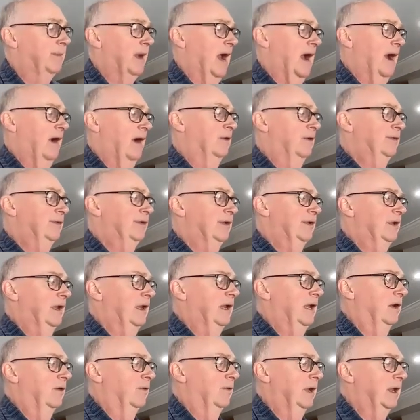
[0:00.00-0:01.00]
Paris and
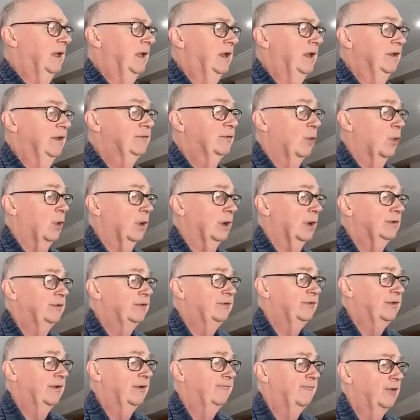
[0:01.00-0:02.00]
hearing his organ
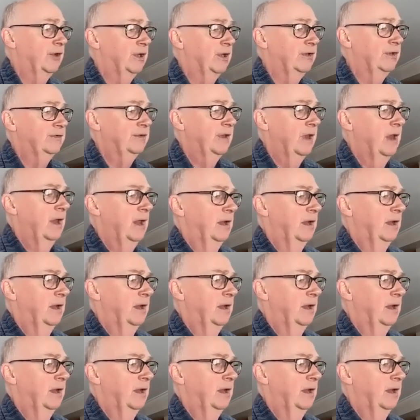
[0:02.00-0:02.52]
symphonies